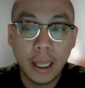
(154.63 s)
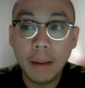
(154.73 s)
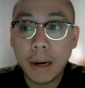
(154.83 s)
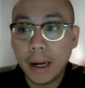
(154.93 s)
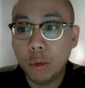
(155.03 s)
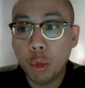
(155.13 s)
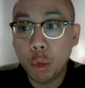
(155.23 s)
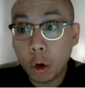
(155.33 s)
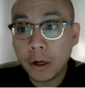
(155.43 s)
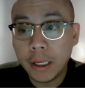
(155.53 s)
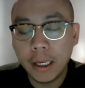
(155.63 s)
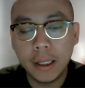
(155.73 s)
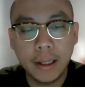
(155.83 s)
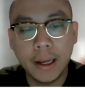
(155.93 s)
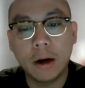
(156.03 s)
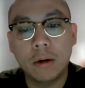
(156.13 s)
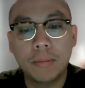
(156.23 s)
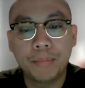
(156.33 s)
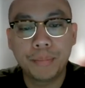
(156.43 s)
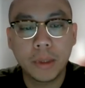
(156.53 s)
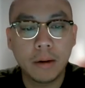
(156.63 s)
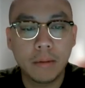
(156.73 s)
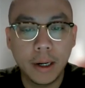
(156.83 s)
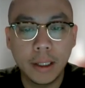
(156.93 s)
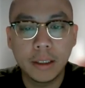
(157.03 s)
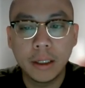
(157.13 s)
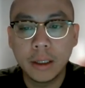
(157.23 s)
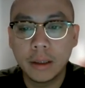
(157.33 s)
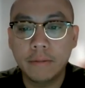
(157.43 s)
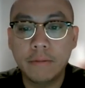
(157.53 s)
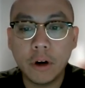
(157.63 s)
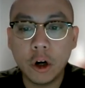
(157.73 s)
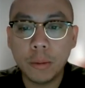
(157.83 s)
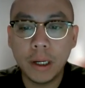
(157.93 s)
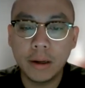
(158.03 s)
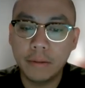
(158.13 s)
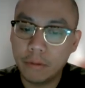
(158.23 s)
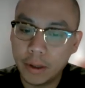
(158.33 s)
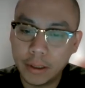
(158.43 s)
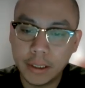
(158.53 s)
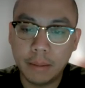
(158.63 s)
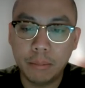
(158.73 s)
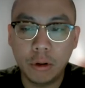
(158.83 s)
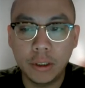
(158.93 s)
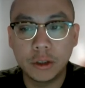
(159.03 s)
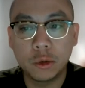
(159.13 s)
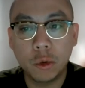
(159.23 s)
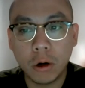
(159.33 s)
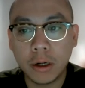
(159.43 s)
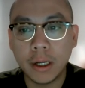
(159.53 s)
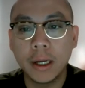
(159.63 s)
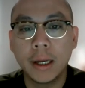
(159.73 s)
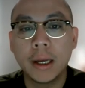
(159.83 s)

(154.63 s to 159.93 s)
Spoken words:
Am I working now? Right? The verb, for example, is work,